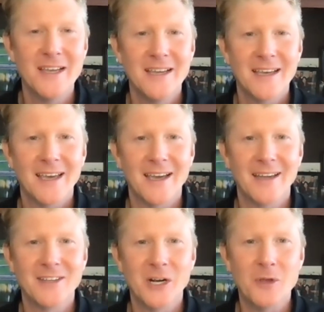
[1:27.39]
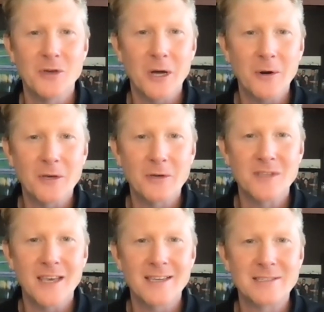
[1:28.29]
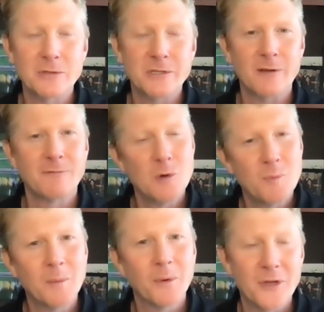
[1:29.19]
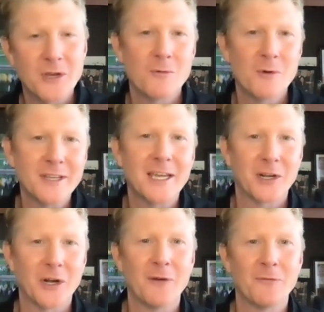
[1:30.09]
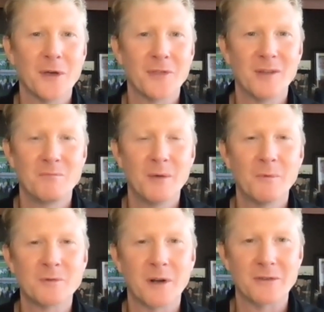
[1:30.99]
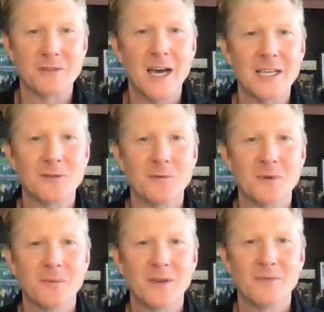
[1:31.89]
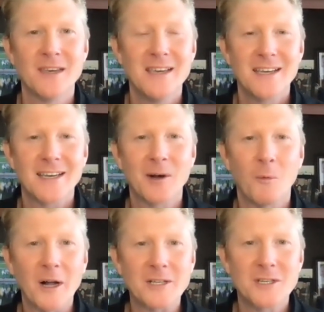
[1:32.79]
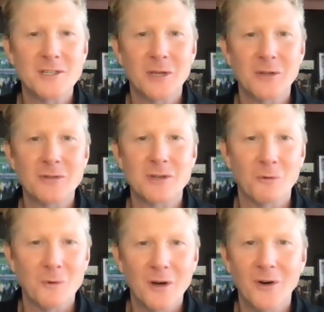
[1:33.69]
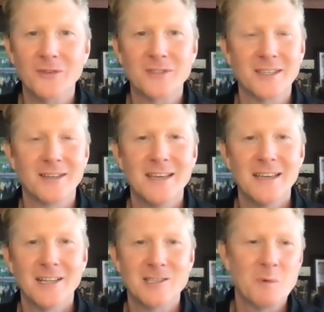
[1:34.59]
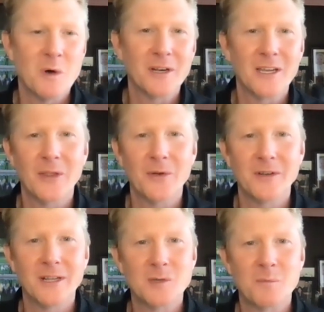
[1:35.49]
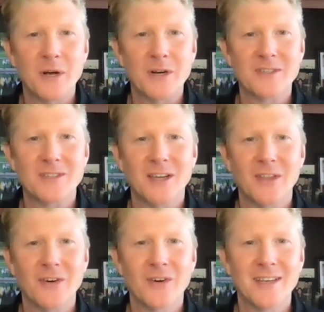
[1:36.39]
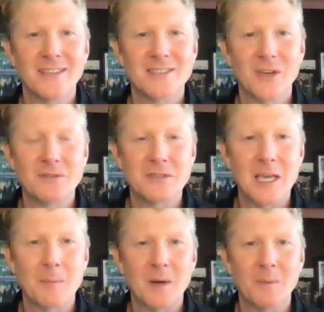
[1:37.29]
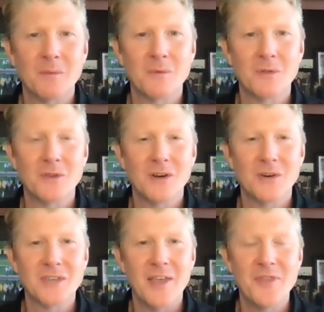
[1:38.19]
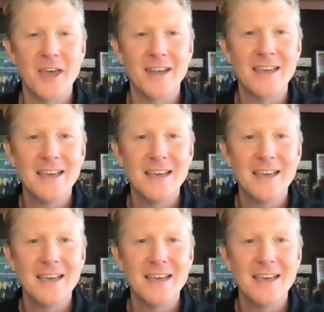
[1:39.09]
and you go to those things and there's just a few people that you really hit it off with. And Ben was one of those guys for me. And we've kind of watched each other's careers and spoken together and done some projects together. And so I just kept up with him through the years. And then,